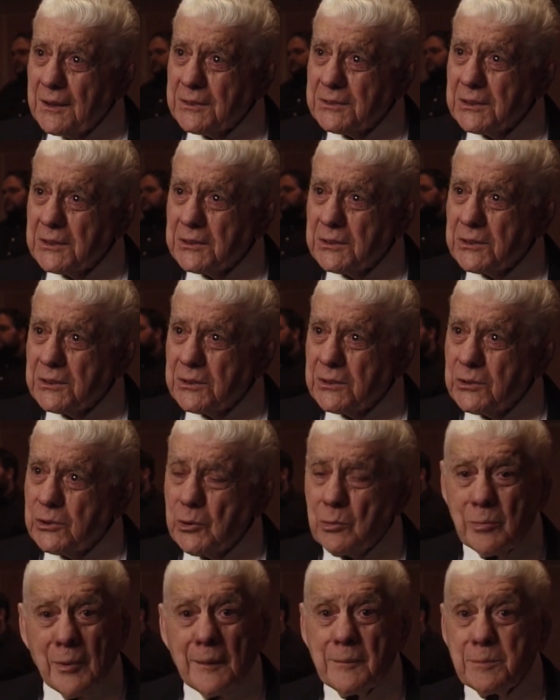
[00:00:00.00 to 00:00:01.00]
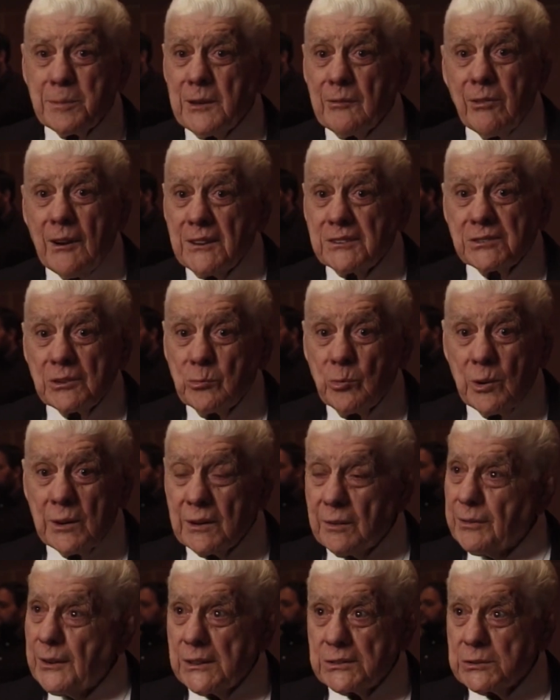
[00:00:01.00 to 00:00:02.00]
He says, you might be wrestling
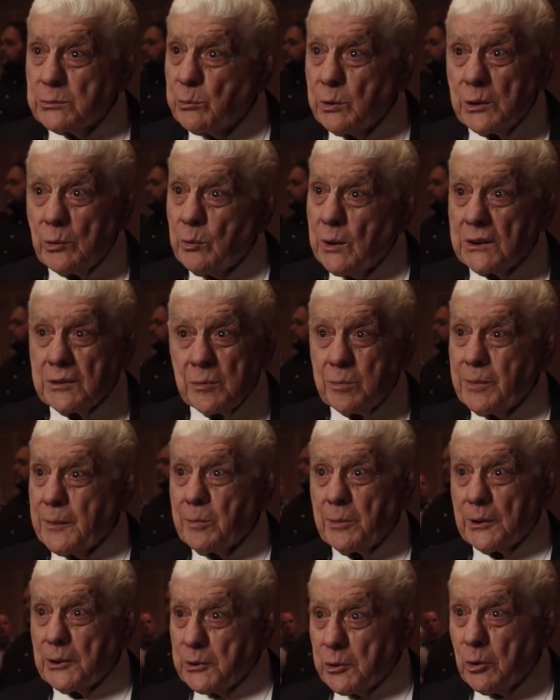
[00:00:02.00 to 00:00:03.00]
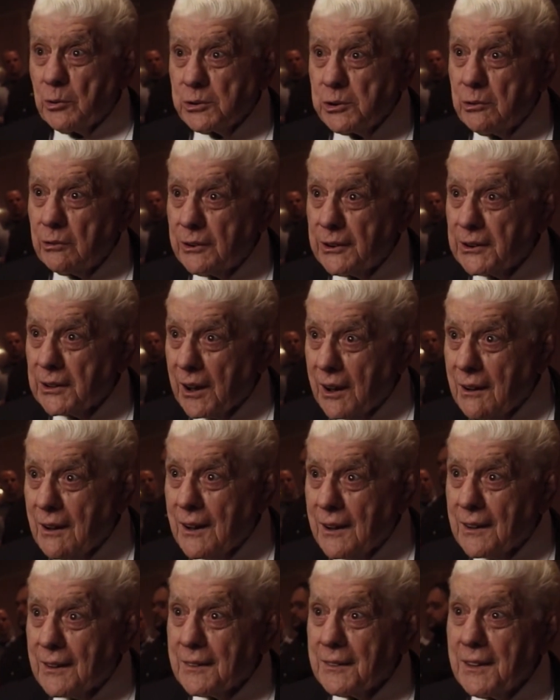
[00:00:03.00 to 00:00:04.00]
one of us, and we don't want the people to know you're in the
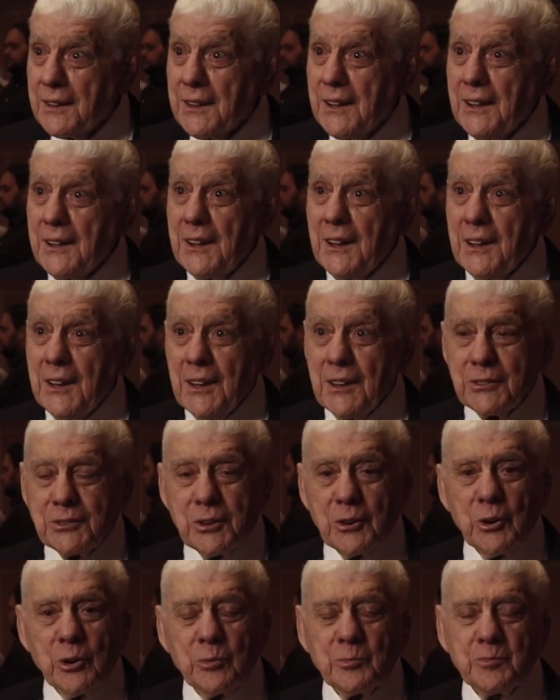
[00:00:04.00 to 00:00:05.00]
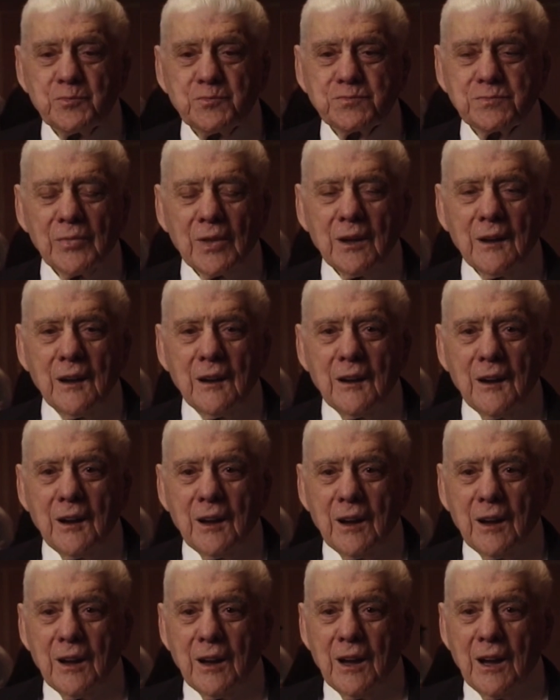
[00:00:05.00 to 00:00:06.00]
car. So
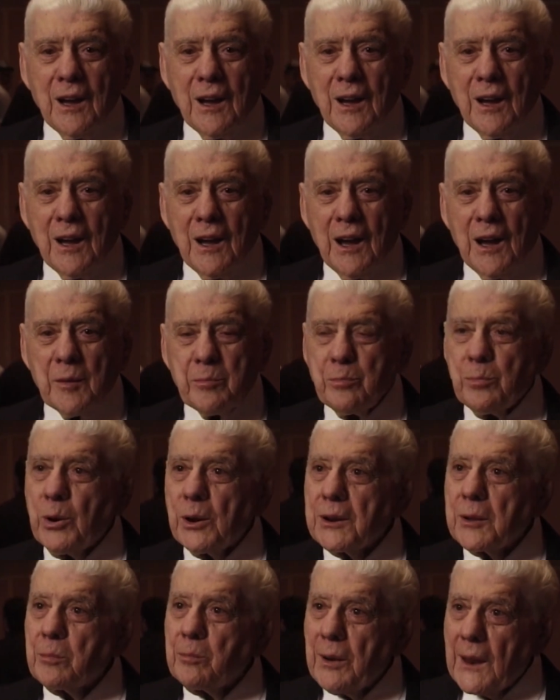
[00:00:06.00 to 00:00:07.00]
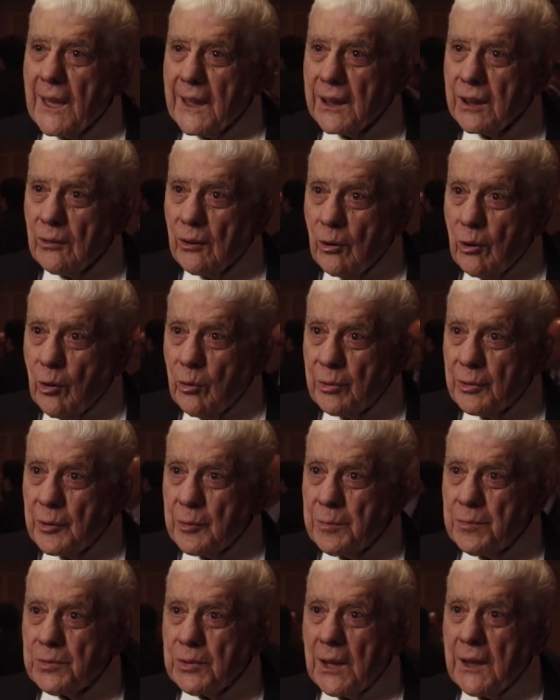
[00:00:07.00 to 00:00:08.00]
I put a blanket
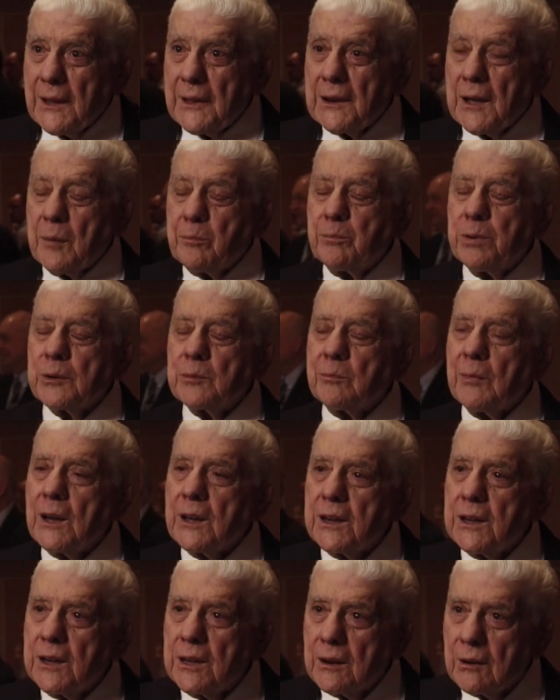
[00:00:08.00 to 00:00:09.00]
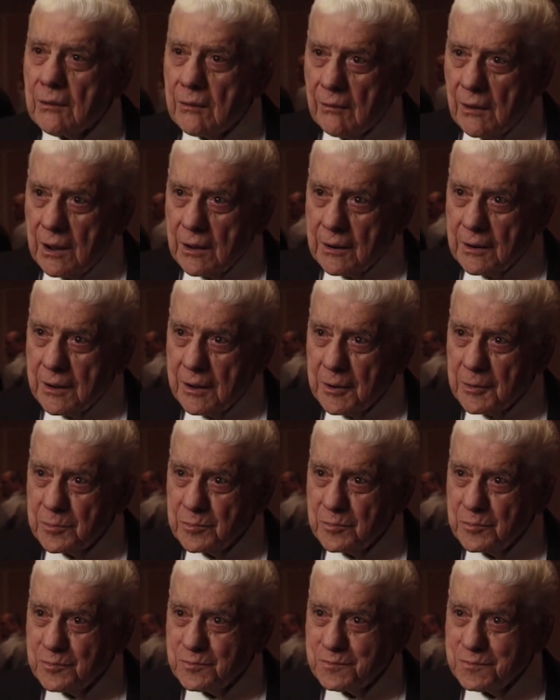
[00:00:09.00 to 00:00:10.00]
over him, and I put my heater on,
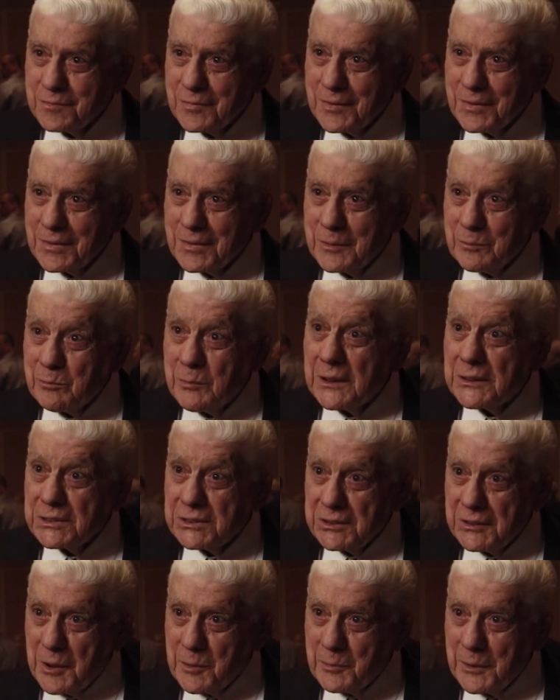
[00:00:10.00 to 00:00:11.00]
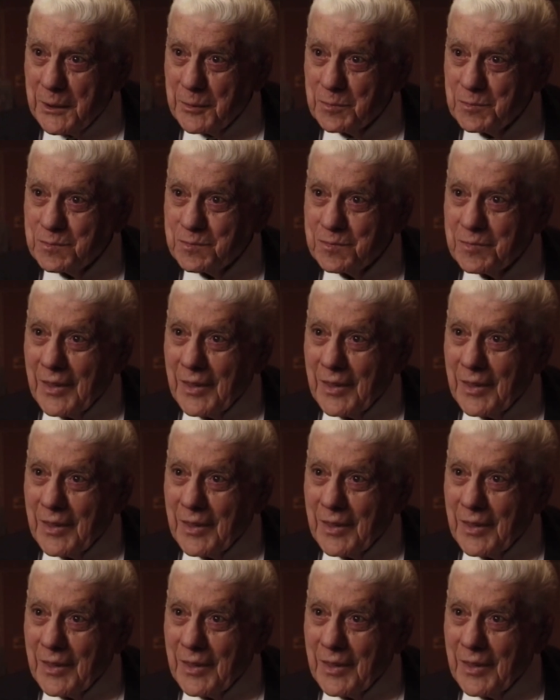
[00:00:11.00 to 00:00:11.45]
midsummer.